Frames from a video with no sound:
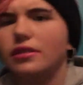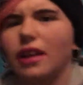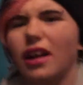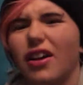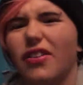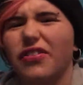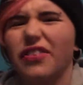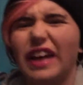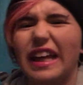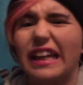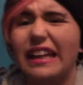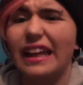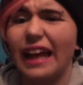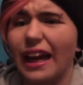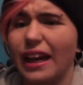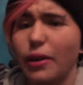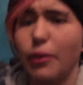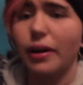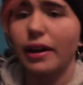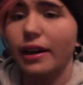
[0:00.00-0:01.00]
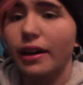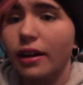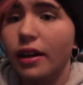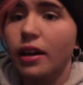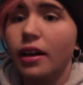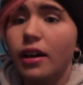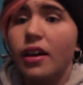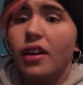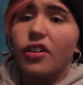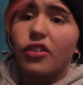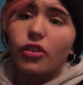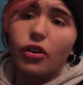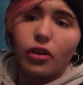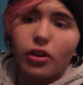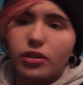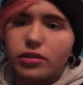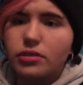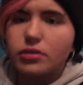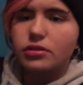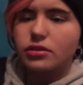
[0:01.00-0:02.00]
a thing anyway.
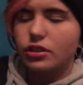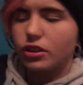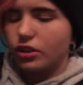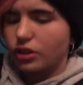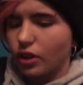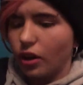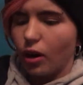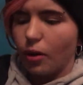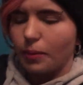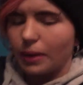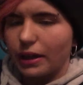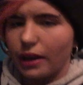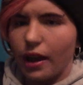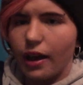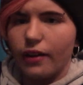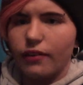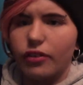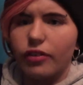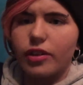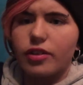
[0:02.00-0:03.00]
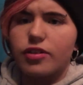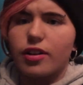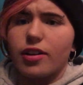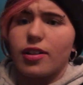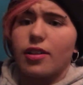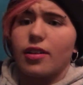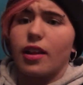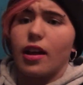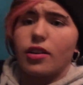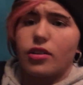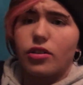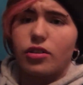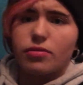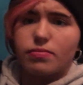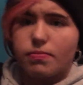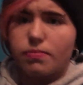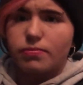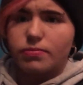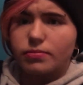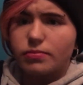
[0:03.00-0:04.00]
So, just, you know what I mean? Like, if you're interested in that, just,
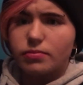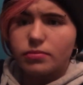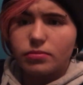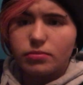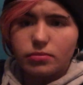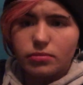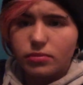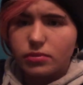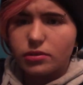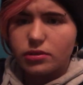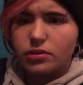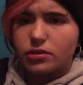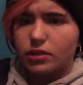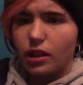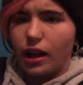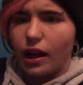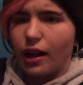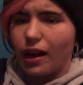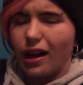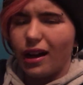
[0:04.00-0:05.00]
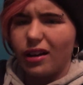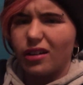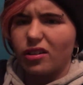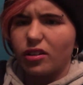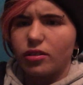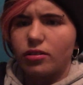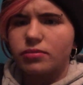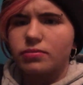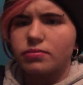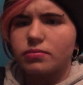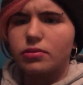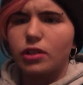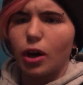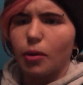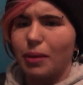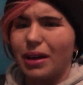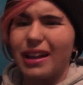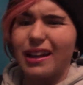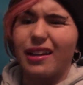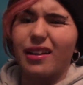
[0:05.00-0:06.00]
like, I don't know,
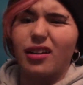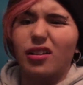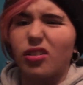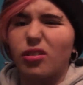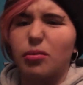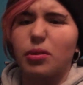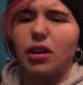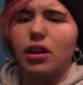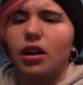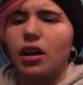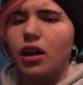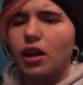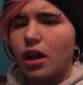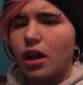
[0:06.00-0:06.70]
comment it or something.